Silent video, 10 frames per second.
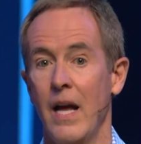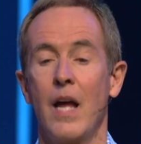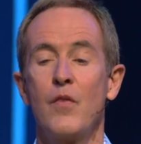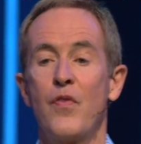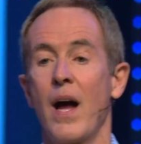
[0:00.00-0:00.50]

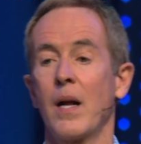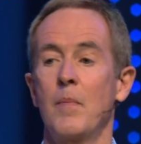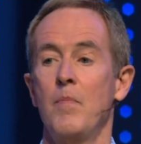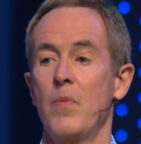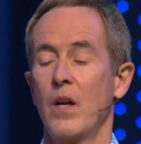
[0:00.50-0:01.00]
In
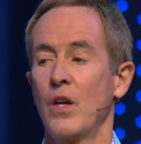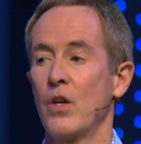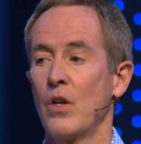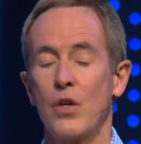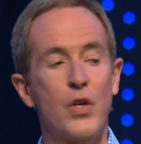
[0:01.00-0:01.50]
fact,
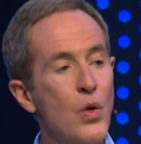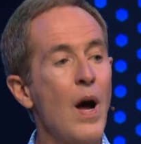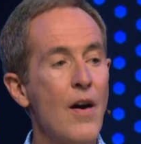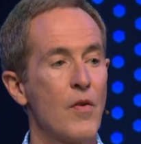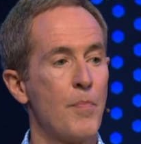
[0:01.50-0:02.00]
you
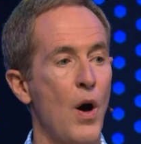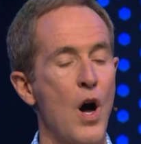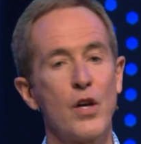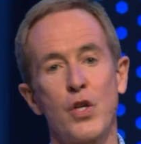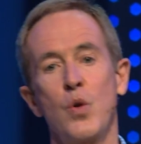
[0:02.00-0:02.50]
have a
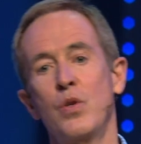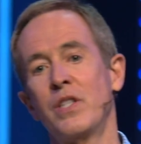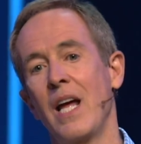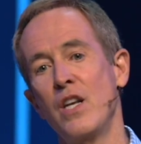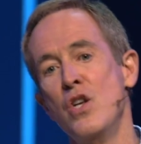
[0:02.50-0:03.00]
boss who
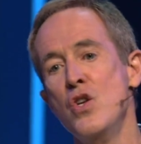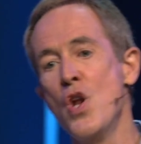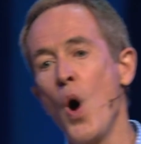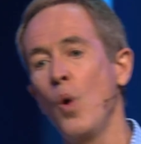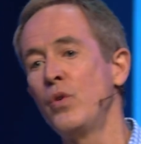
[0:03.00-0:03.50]
said
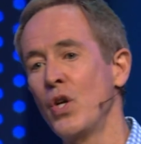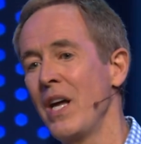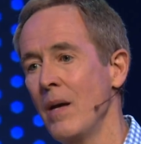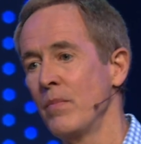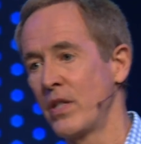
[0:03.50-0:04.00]
no to
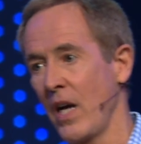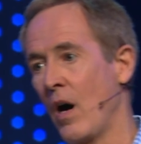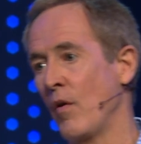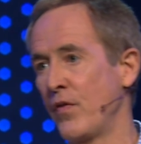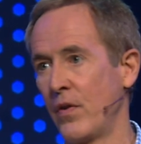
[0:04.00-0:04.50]

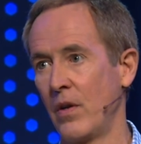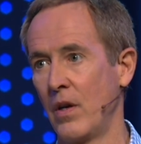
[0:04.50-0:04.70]
himself